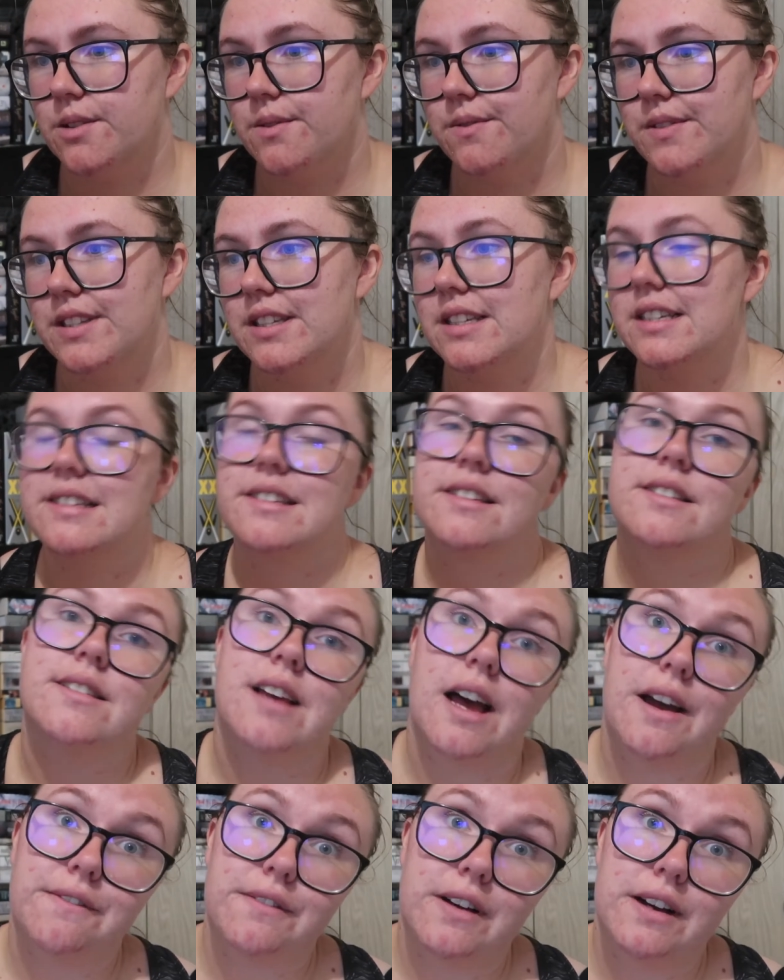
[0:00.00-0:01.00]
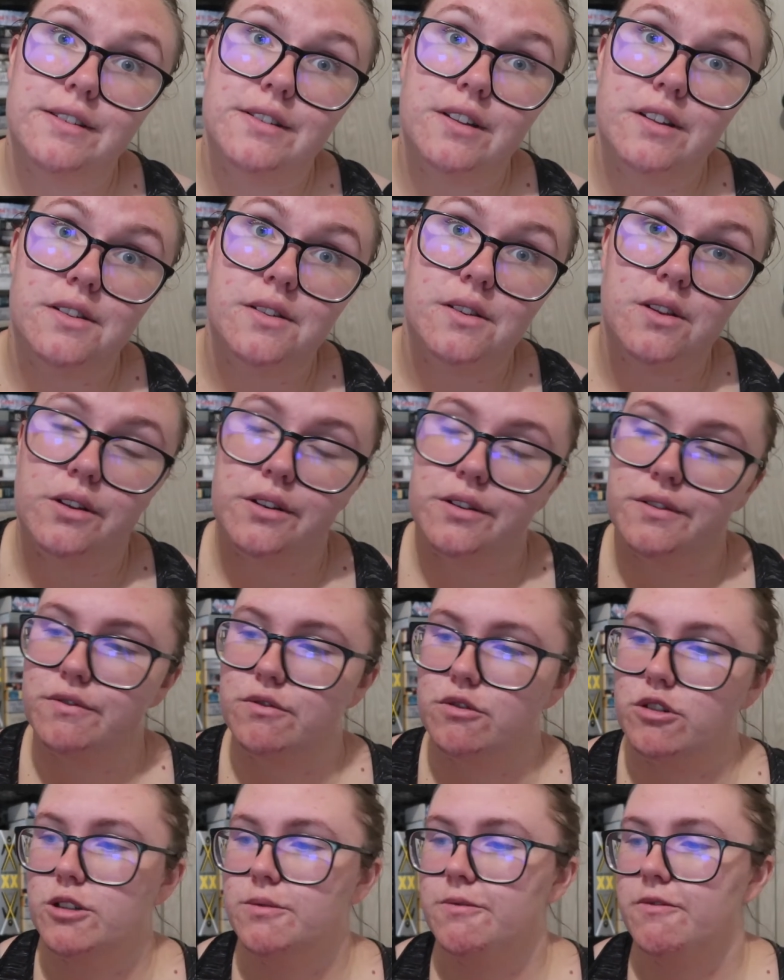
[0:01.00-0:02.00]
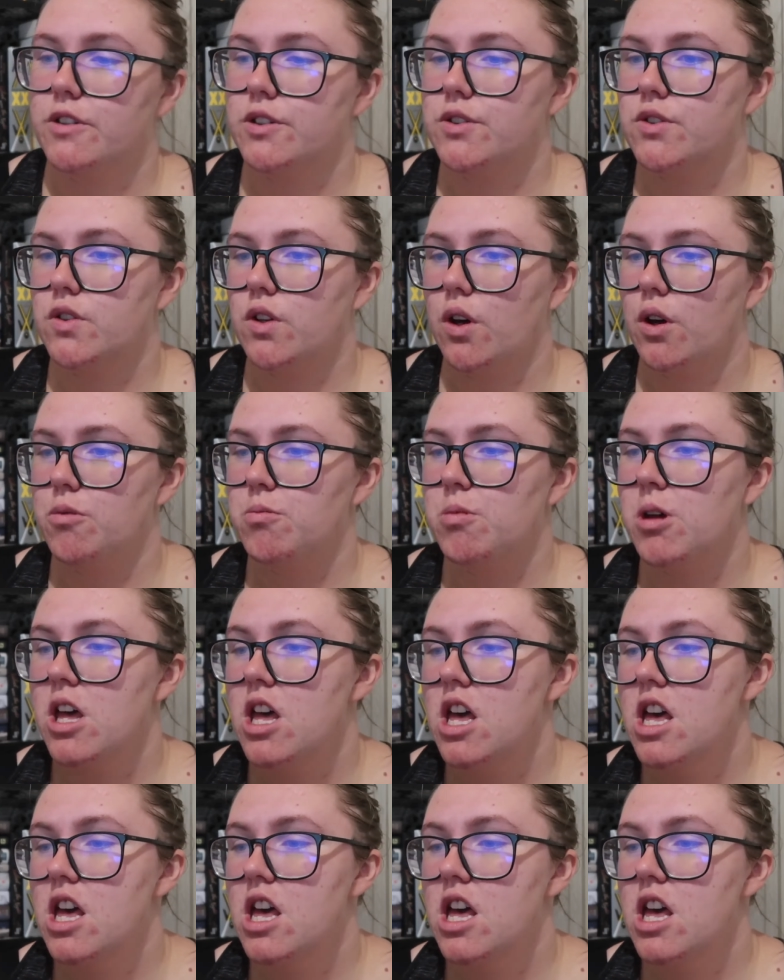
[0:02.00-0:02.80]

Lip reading: Obviously it's a sci-fi, so there's a lot of room for scope.